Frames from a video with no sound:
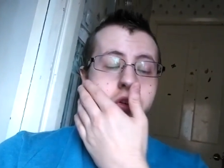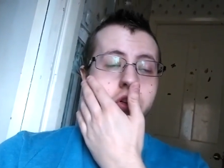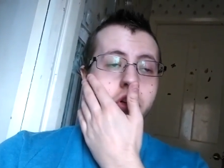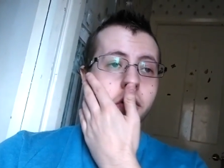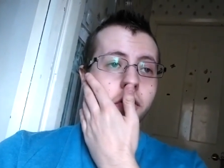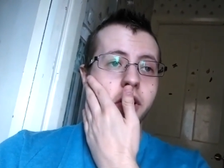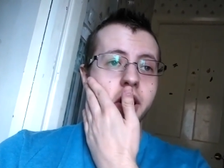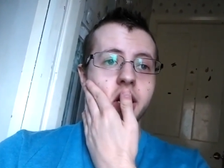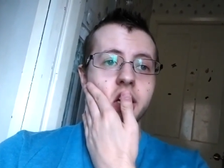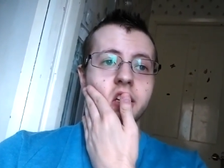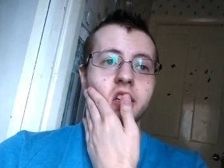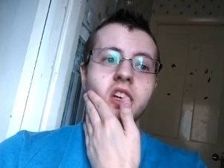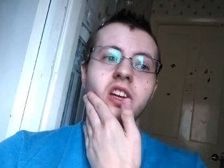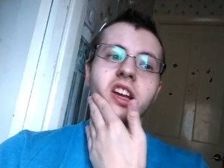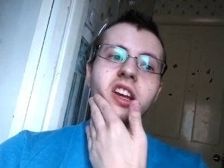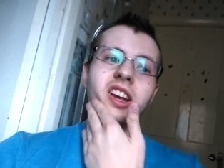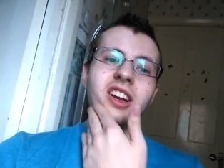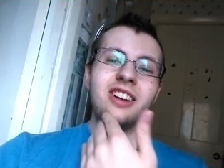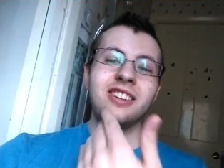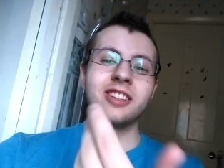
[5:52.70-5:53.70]
you're correct.
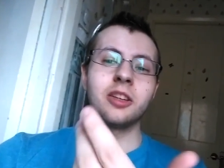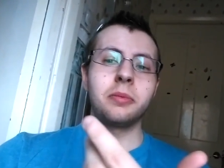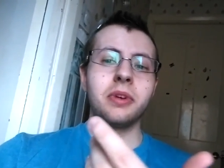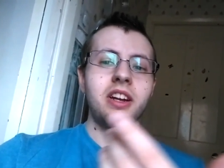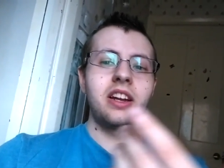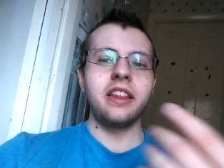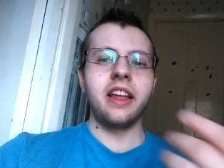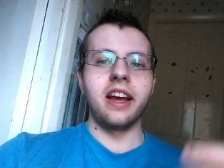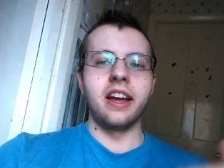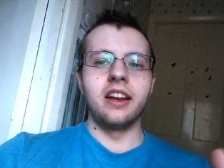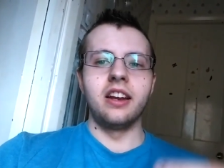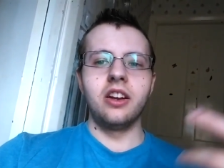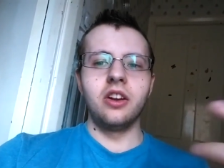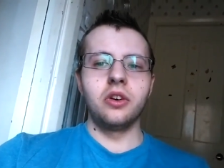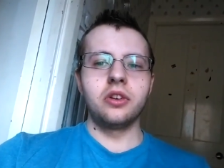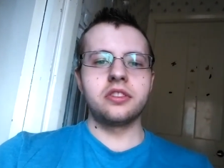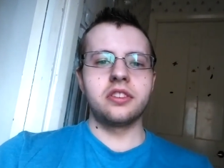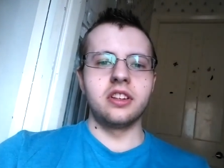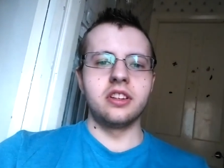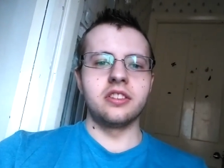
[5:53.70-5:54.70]
It's a bit like that. It
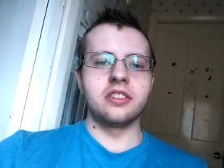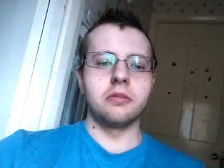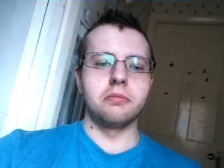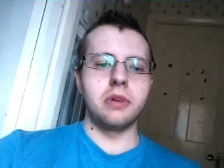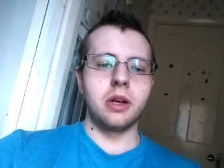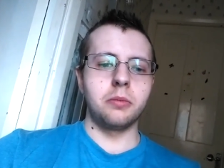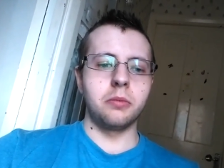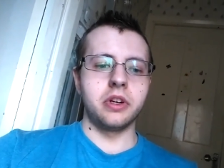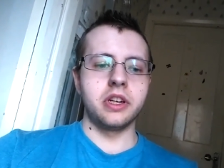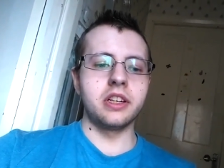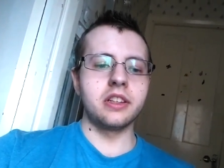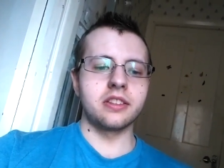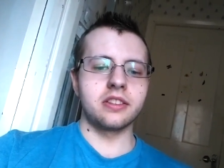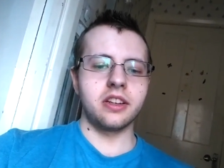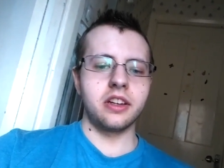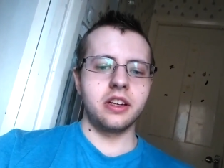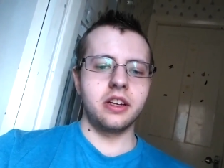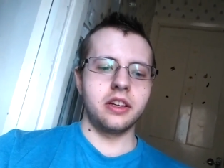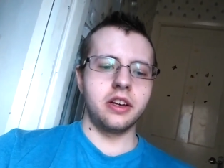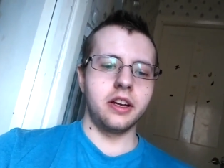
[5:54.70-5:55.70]
locks it into memory. It's
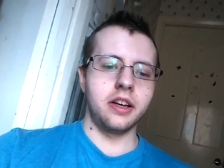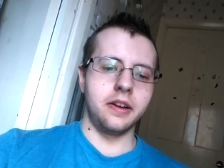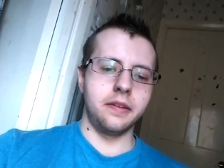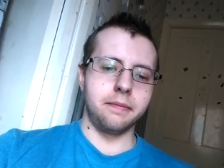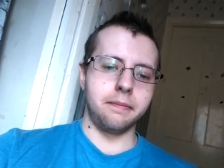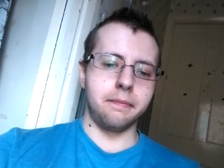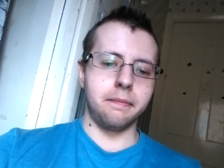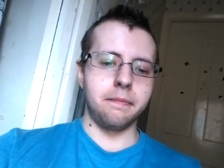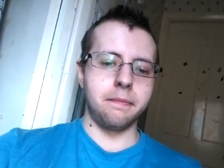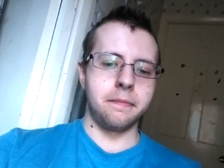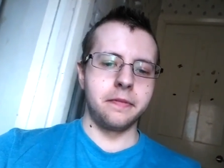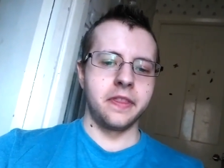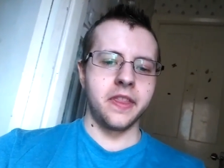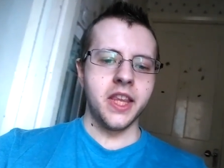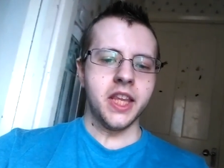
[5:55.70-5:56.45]
like um,